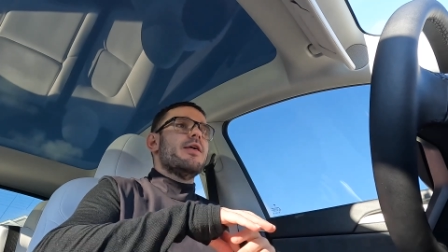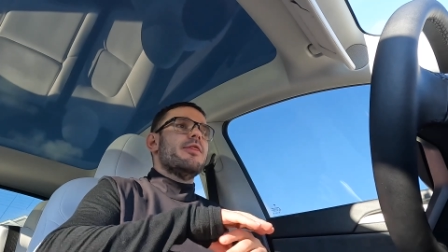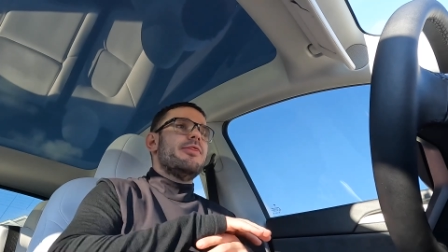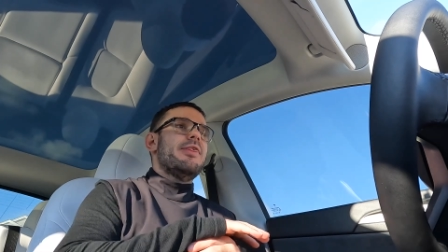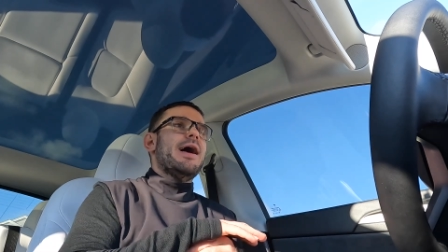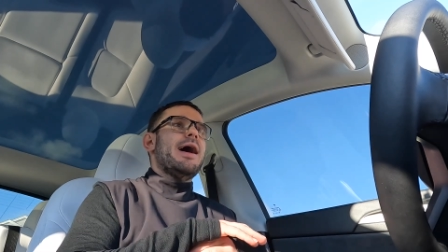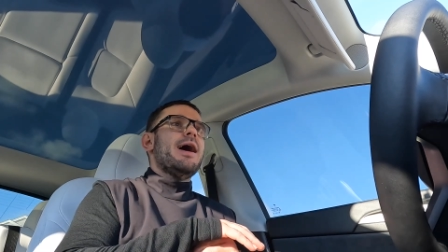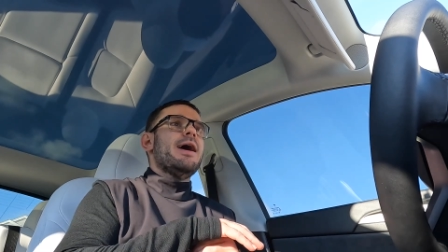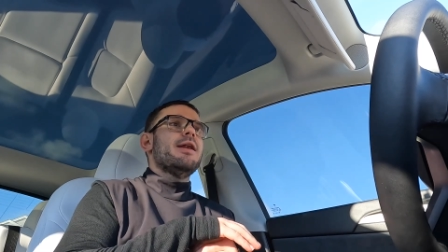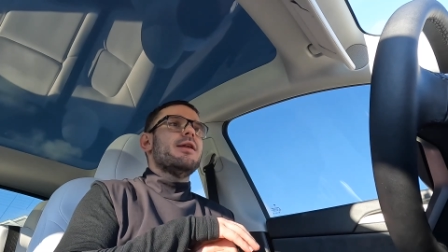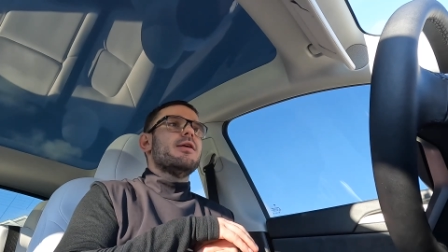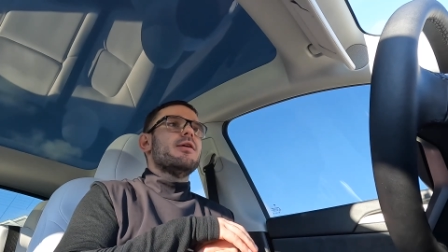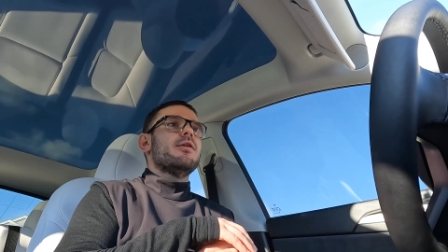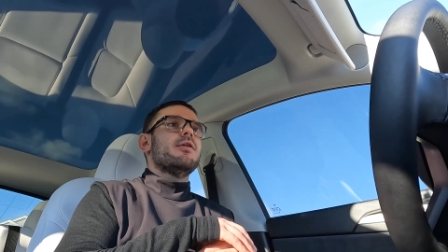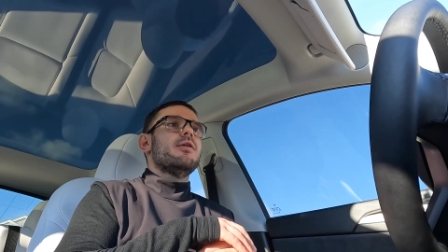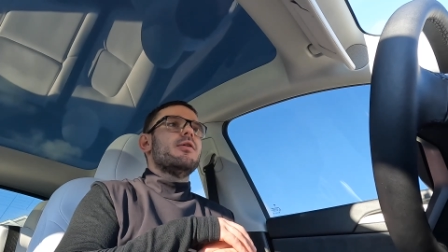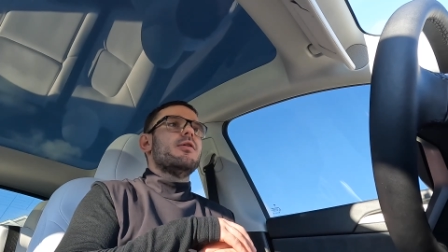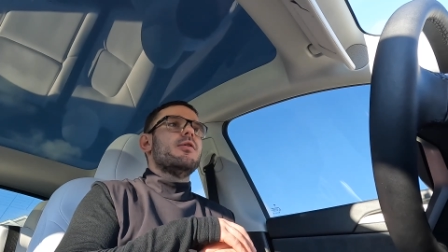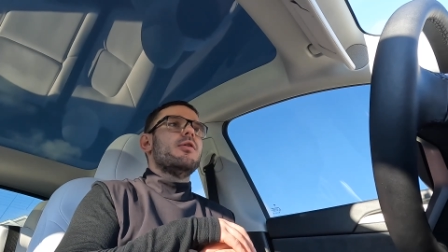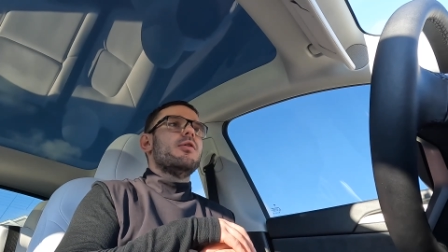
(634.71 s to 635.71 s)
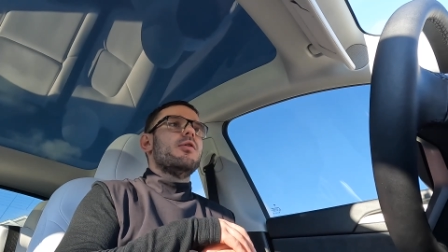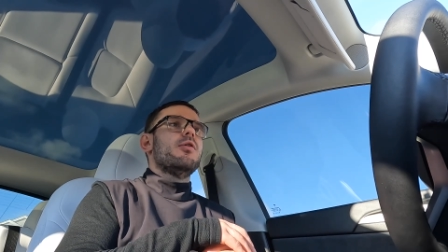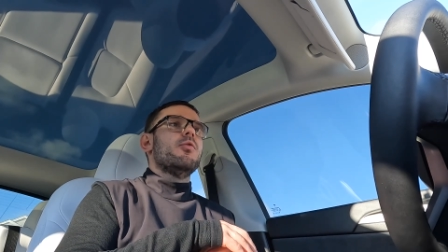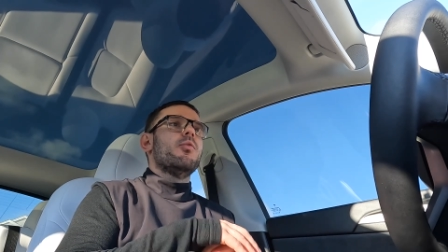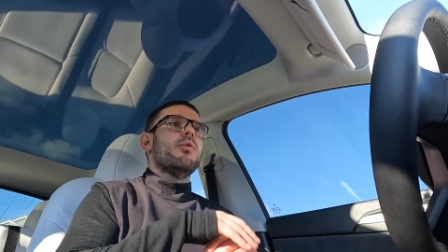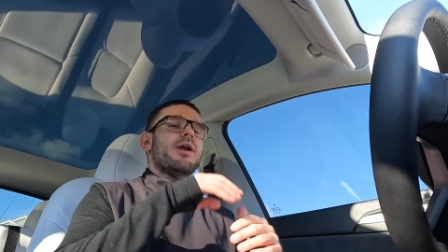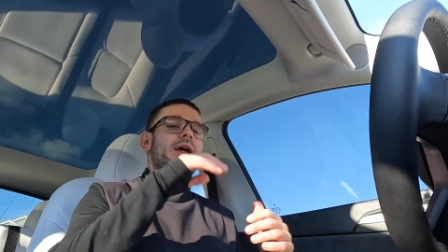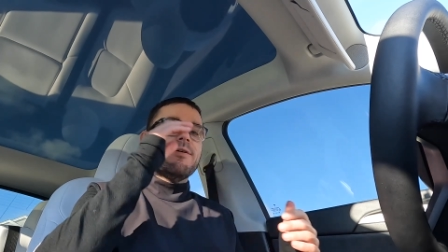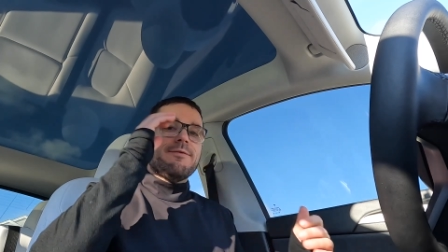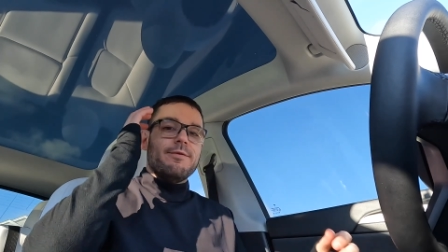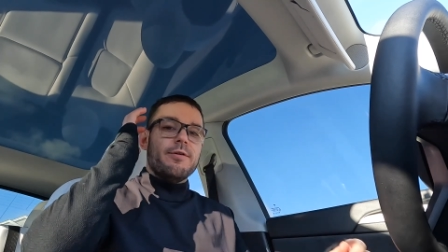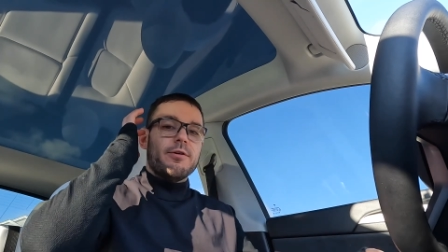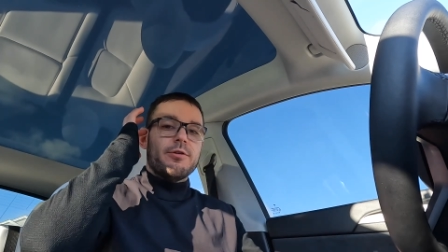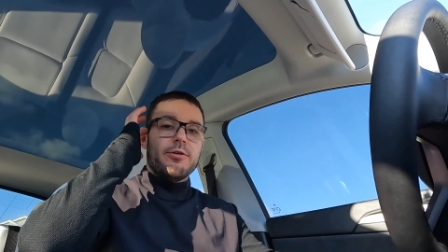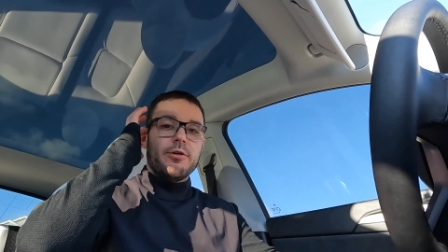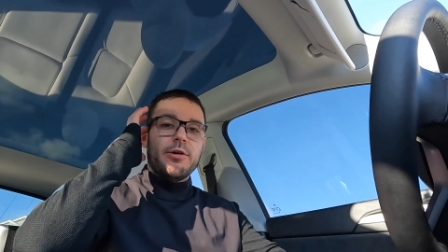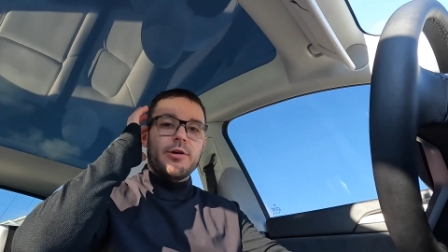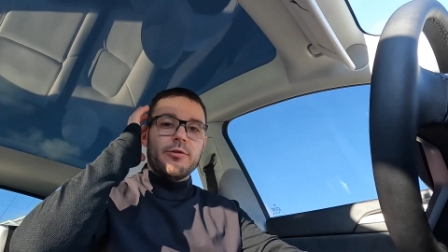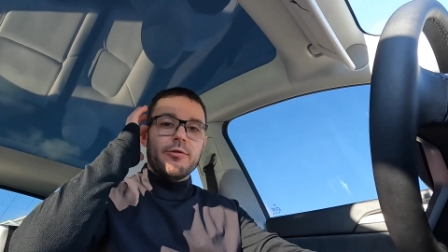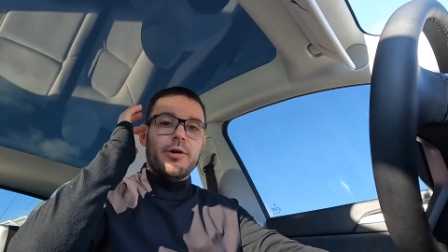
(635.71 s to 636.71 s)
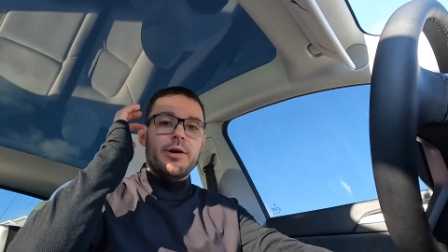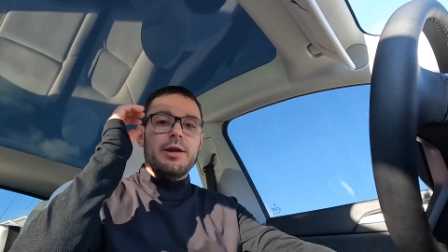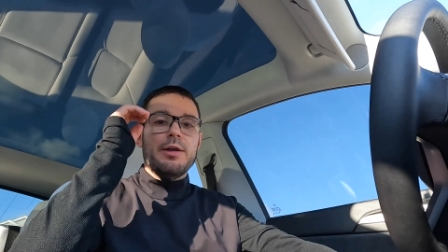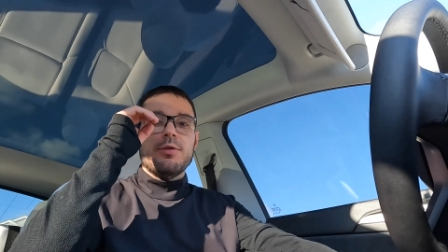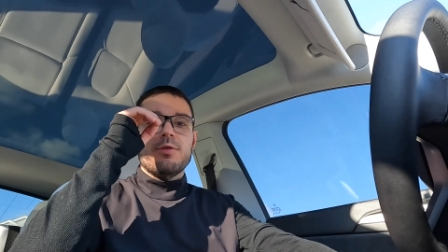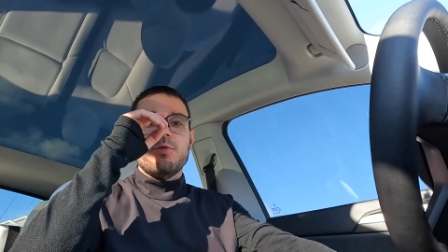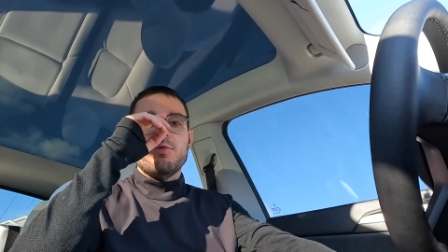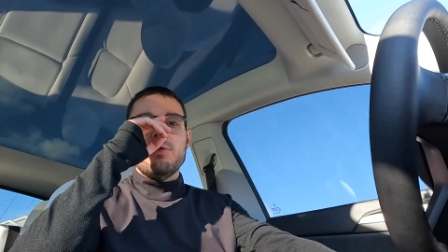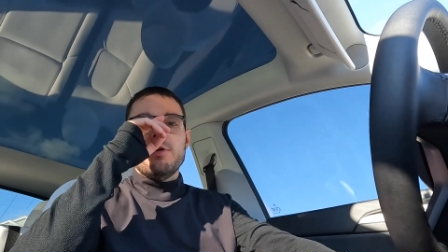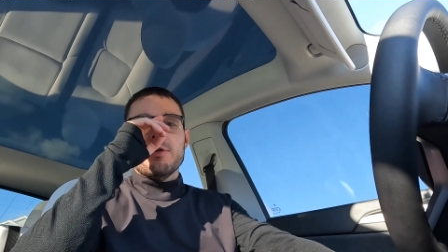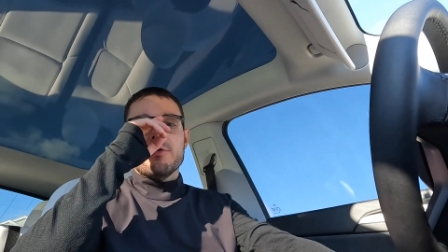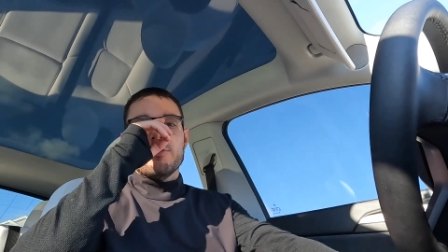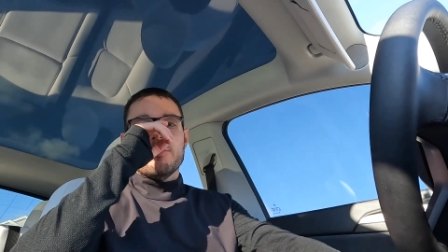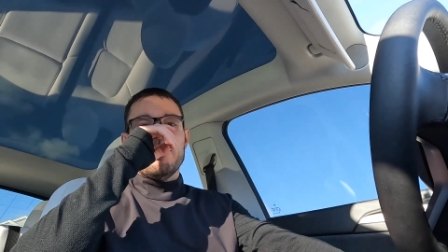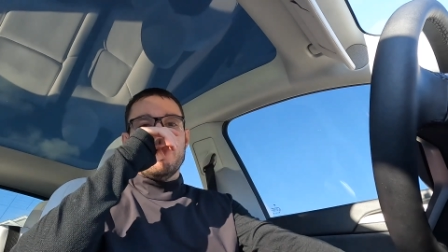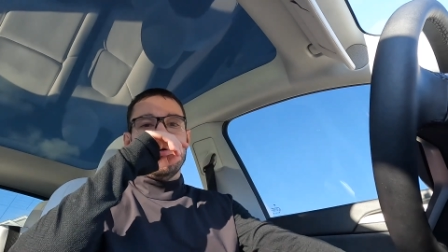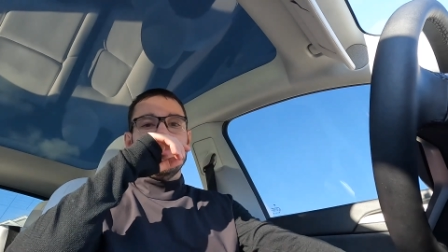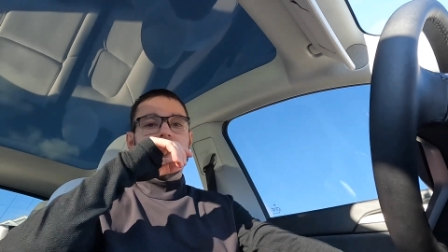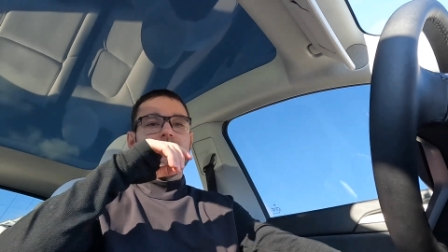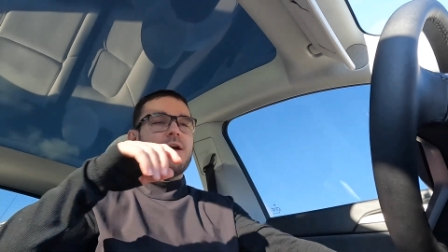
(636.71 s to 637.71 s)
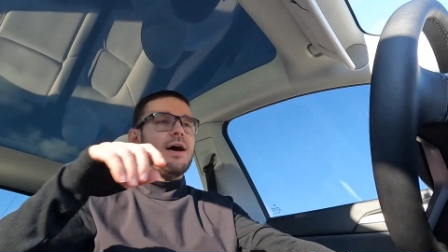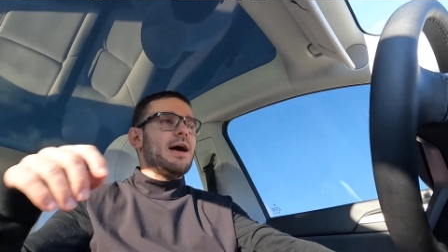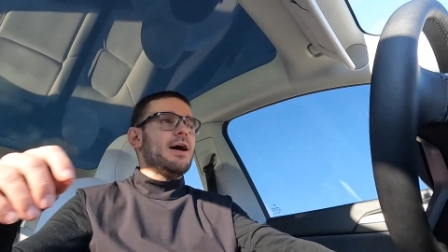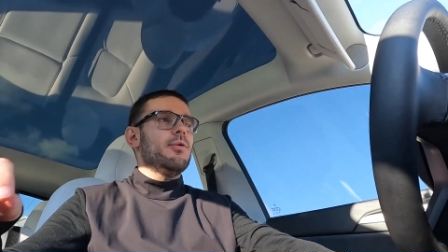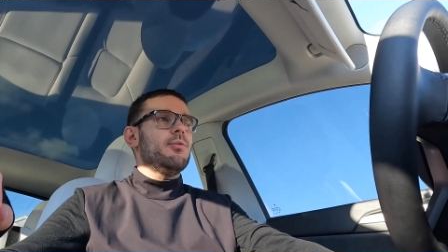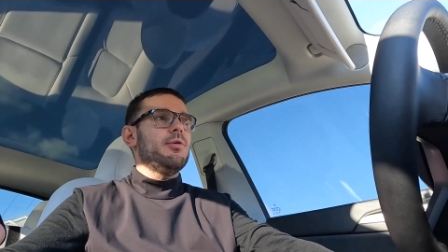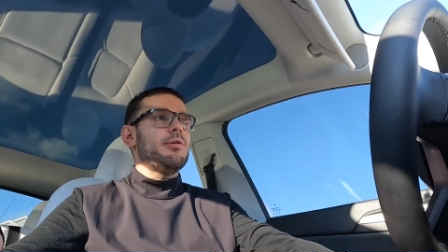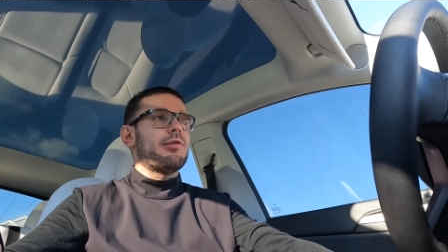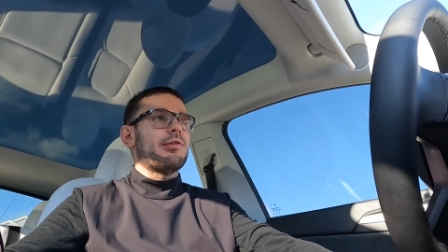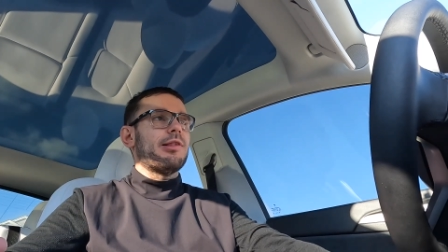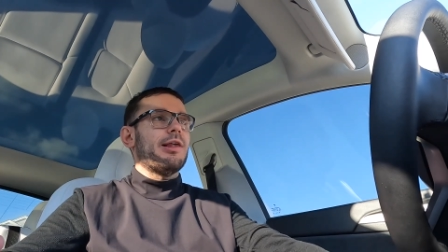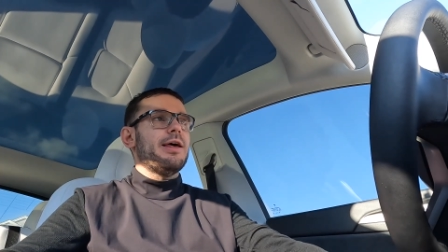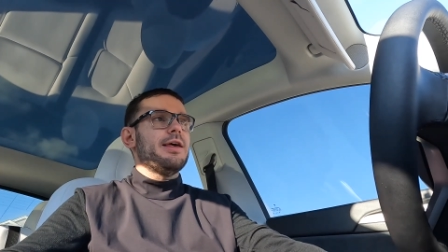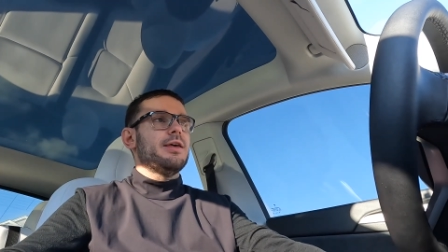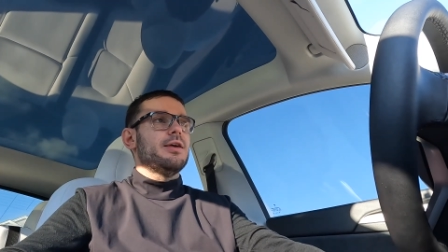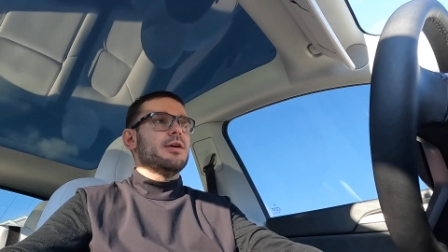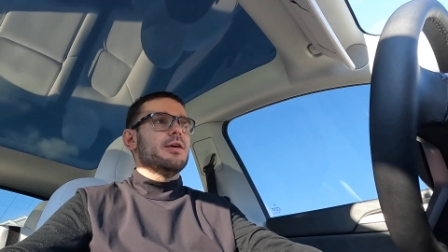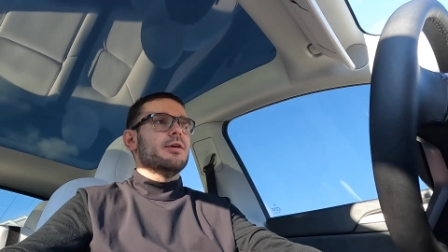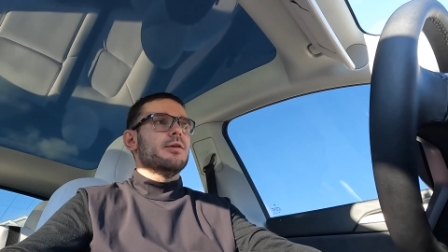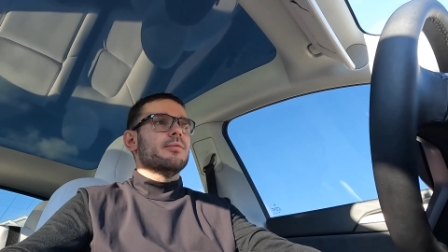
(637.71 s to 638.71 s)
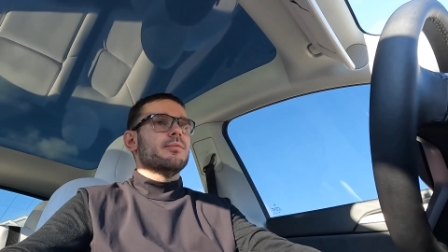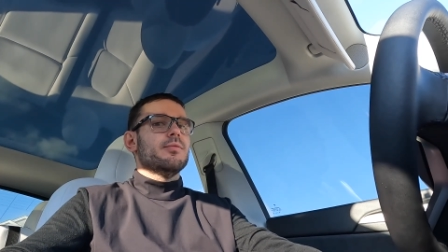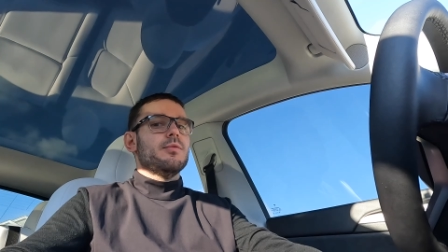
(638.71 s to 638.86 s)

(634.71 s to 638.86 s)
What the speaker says: That, when I first started running 2 years ago, that was like